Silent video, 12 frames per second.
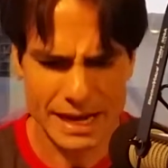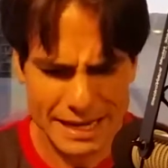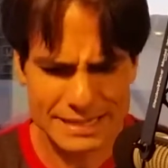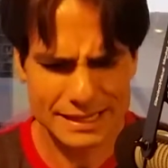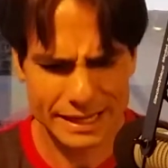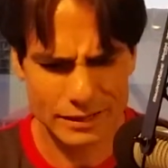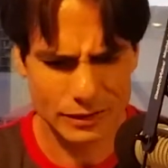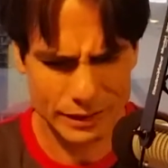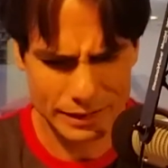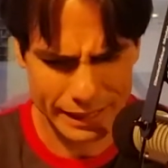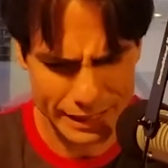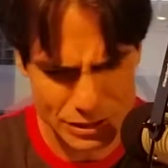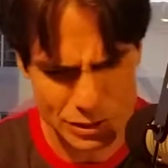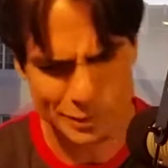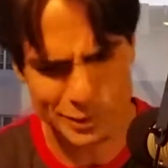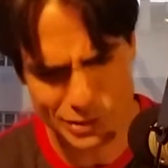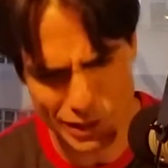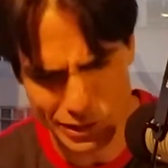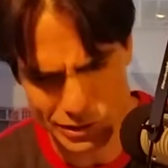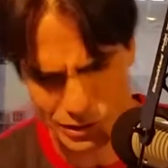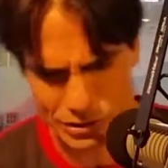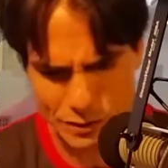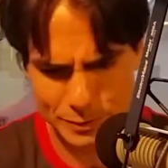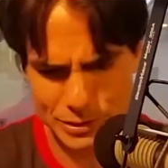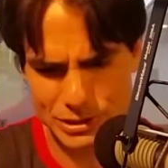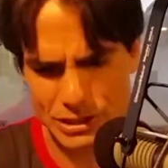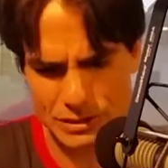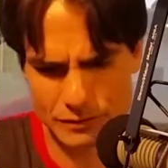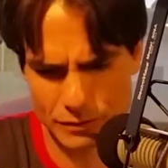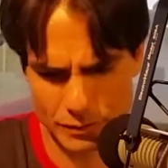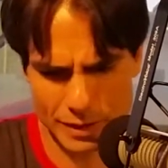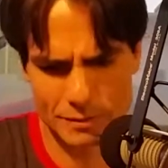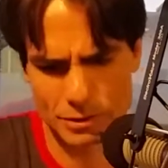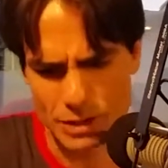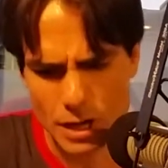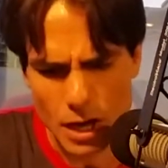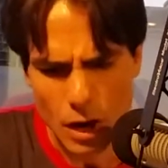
it's again looking like a superstar to a super season for the Rainbows.